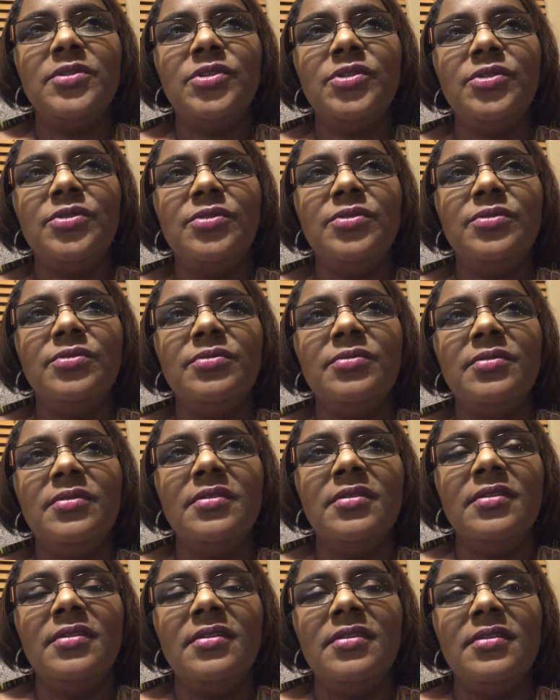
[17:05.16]
to
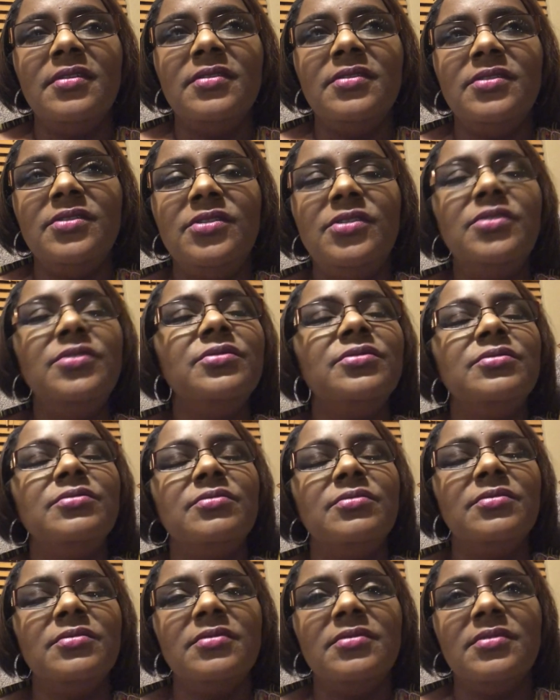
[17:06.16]
do
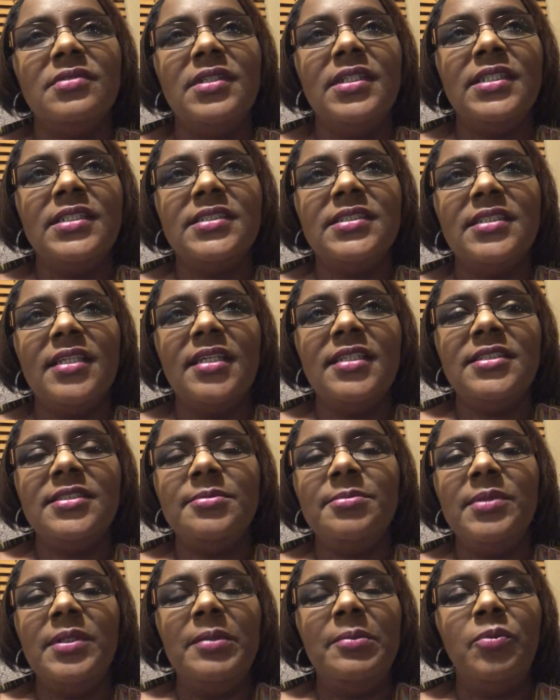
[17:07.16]

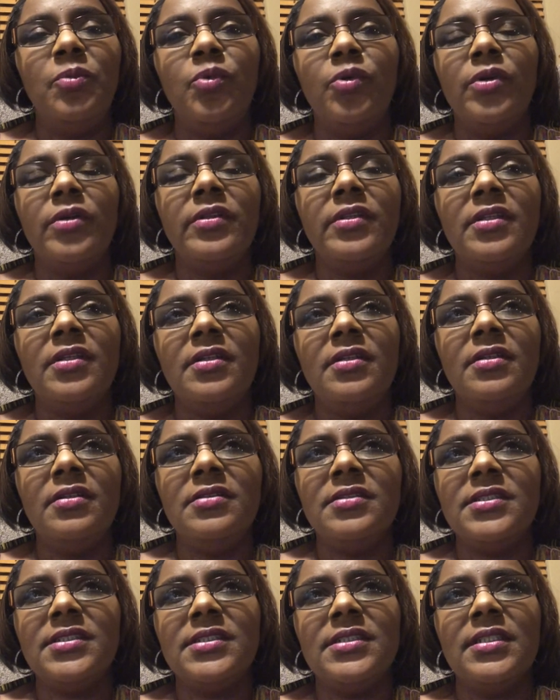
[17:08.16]
excites me more than
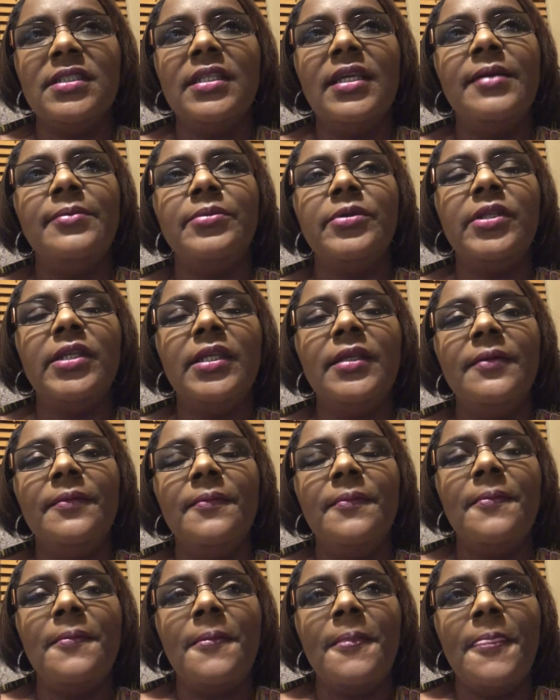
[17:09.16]
a celebrity.
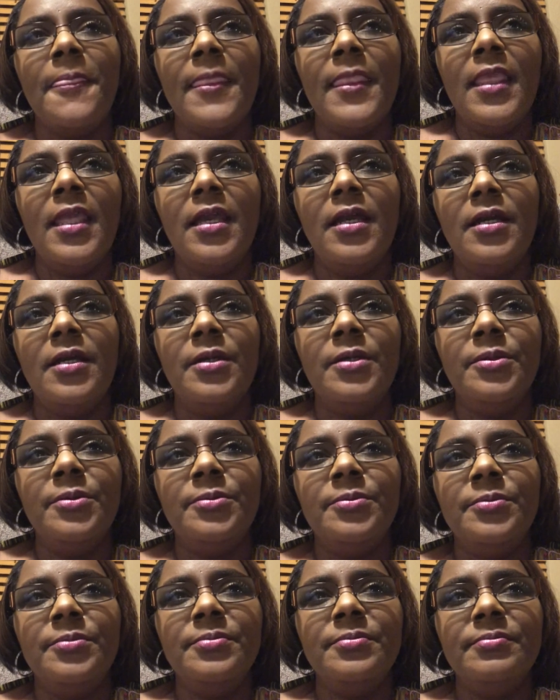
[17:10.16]

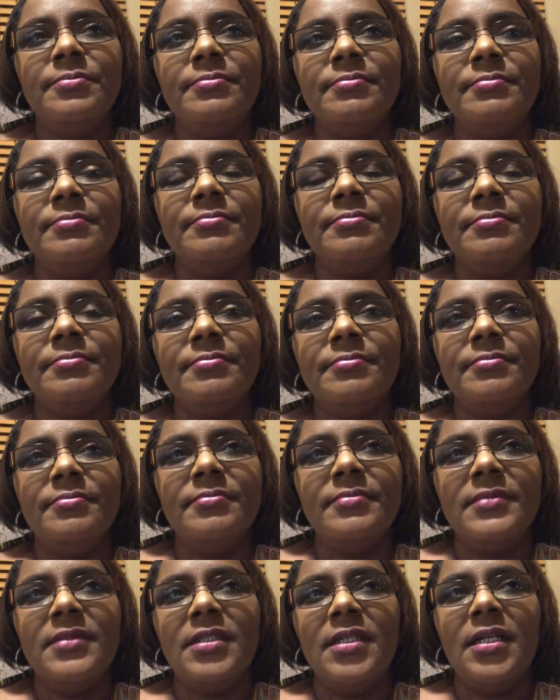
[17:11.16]
Um,
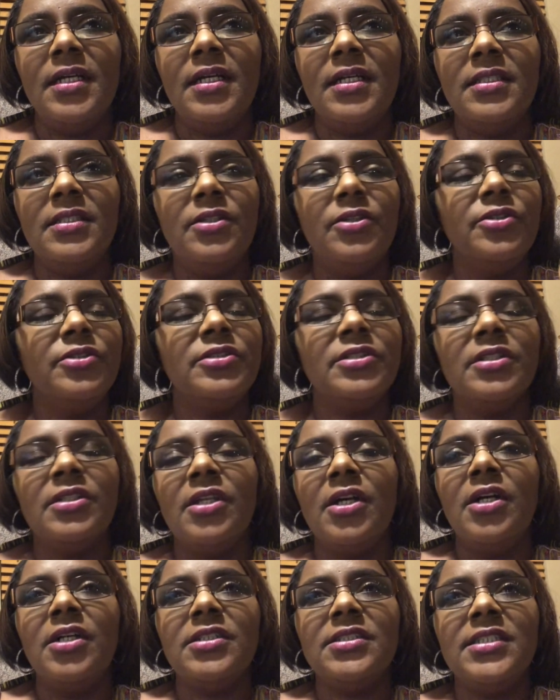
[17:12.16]
I learned a
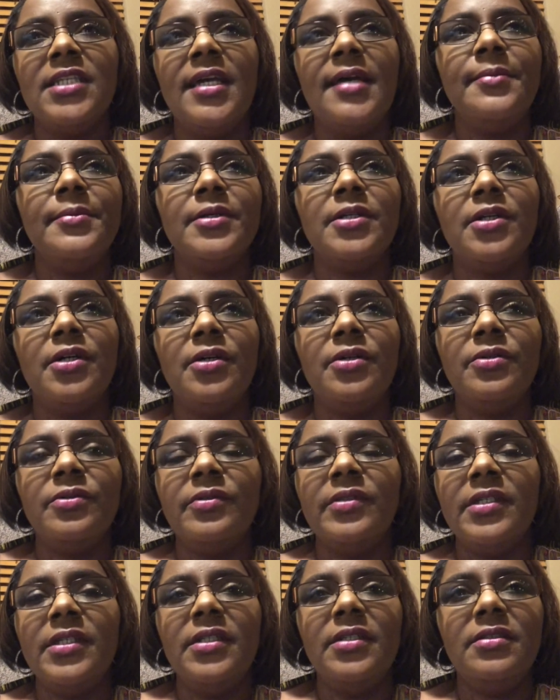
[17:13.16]
long time ago
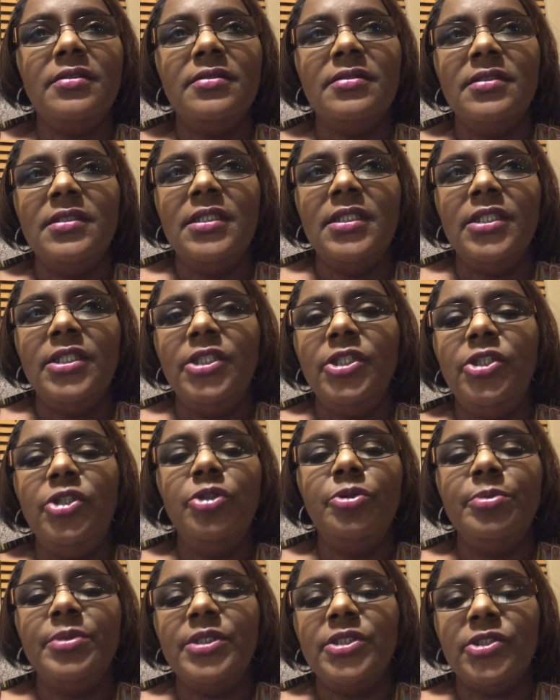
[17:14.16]
that
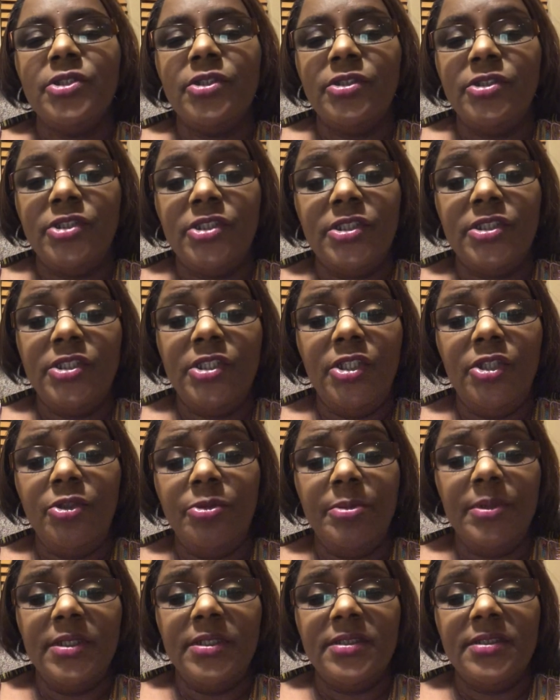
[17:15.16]
humans are just
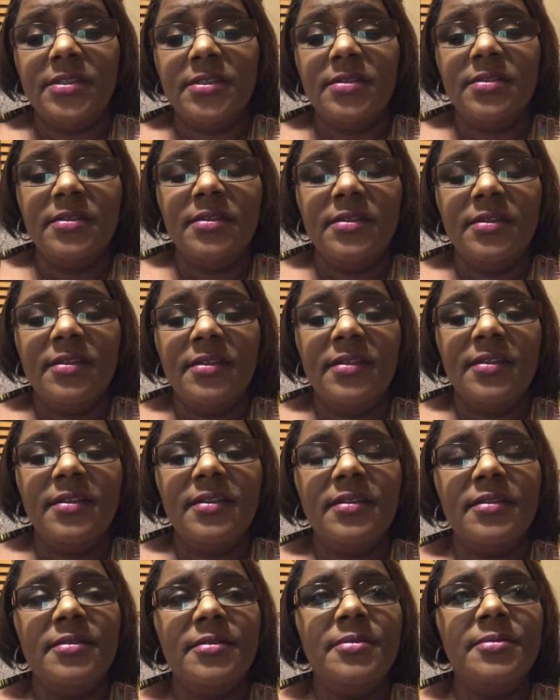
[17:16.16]
humans.
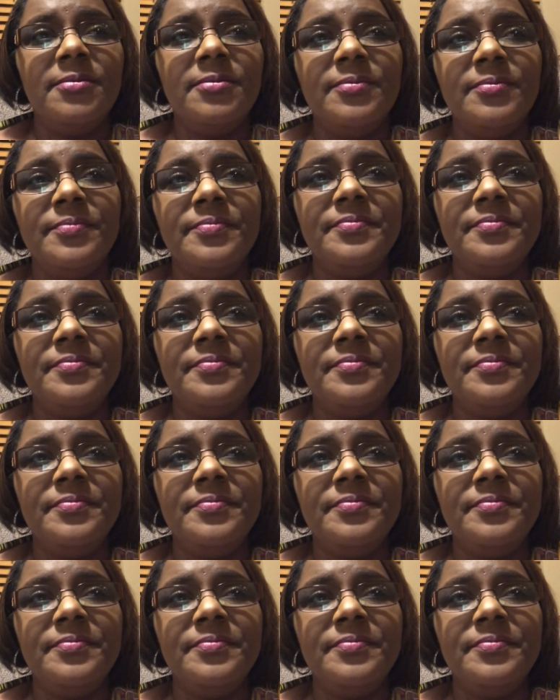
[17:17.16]
Um,